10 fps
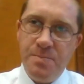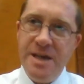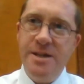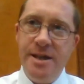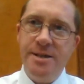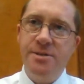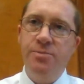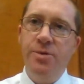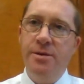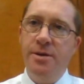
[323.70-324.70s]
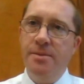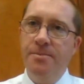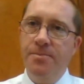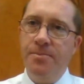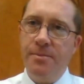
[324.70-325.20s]
beat it with
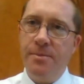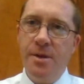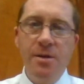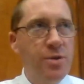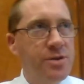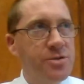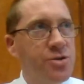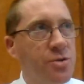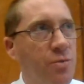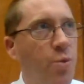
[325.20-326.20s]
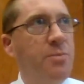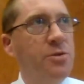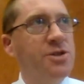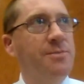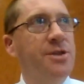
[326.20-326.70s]
a sort of
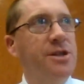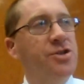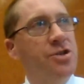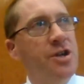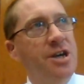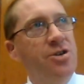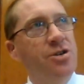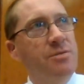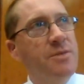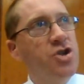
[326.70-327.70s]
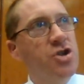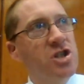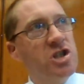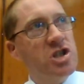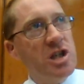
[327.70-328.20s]
whip or something, so that you can imagine
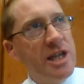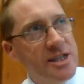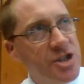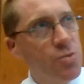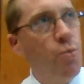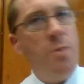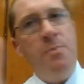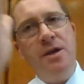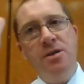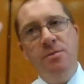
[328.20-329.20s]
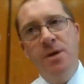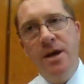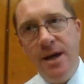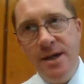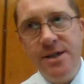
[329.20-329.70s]
the sleet is whipping them
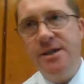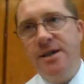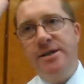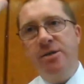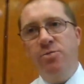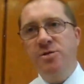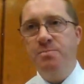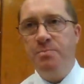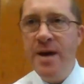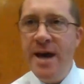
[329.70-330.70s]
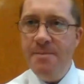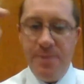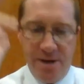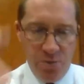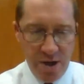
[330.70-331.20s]
as it was
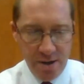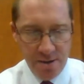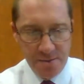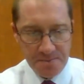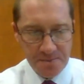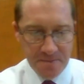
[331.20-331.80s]
hit by the wind.